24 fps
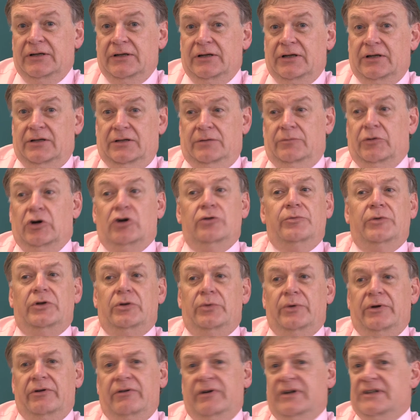At the moment
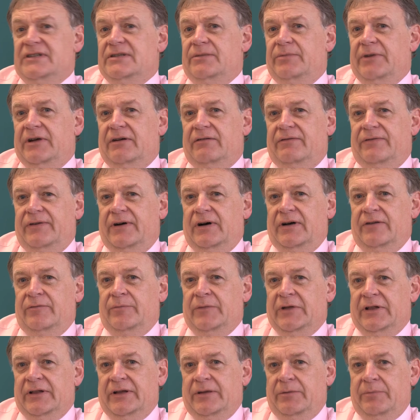we raise about £5
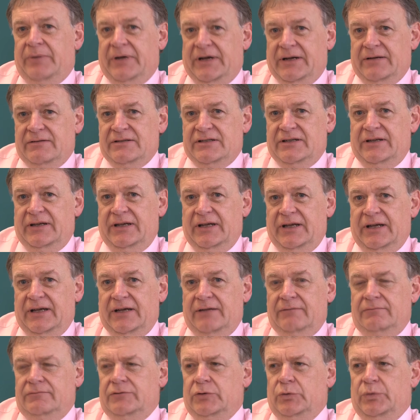million a
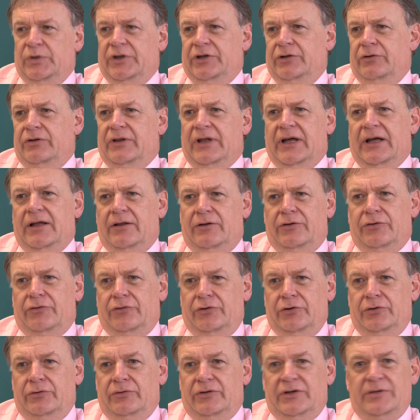year, and we do that
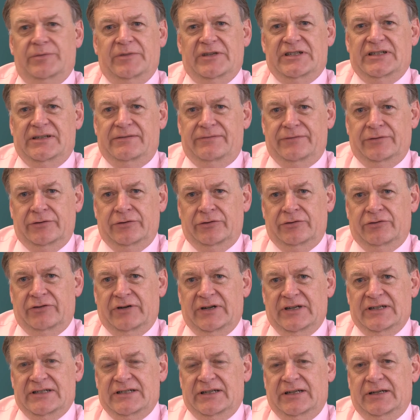through committee
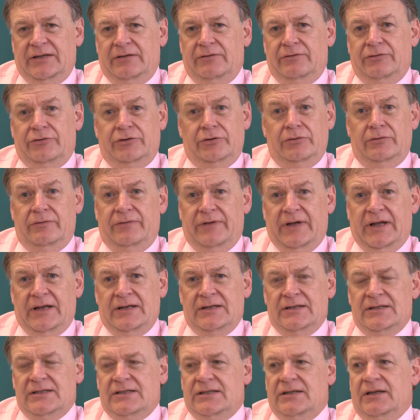fundraising, through
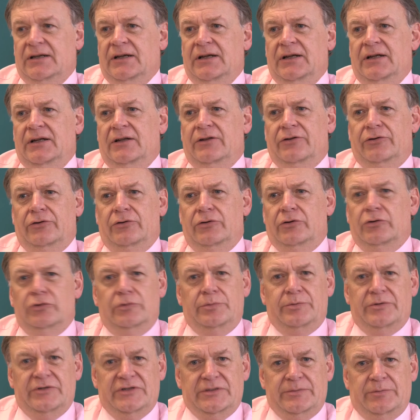events, through
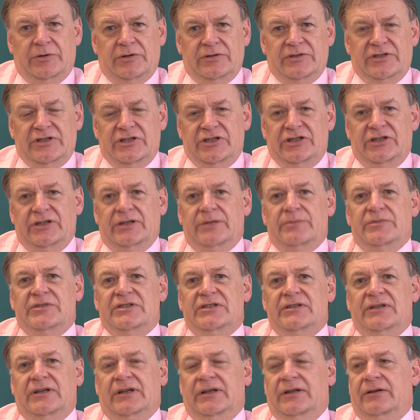corporate
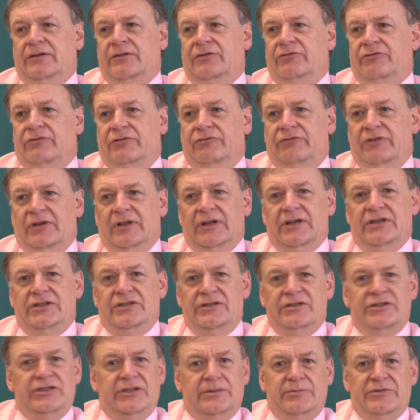sponsorships and
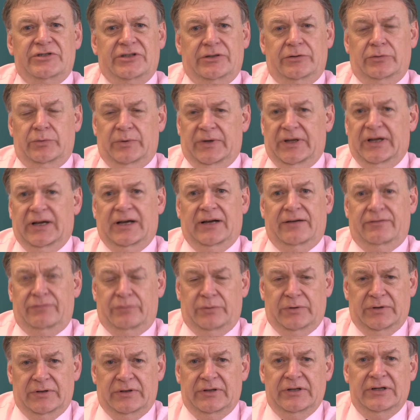relationships that we have
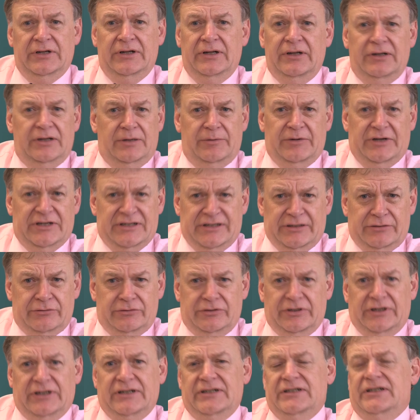with amazing
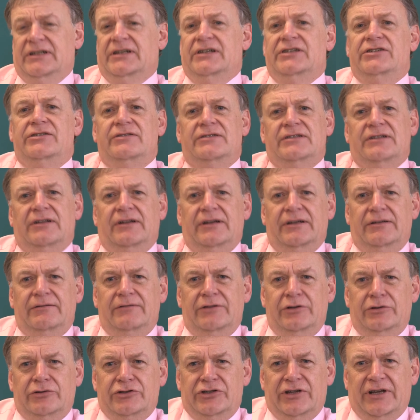organisations like
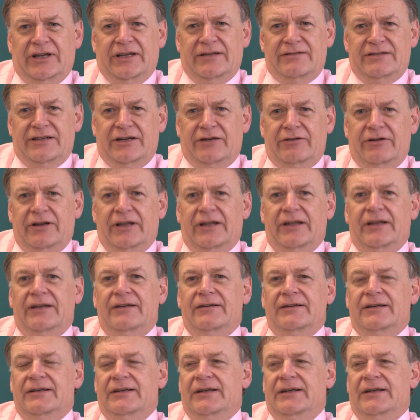Yorkshire County Cricket.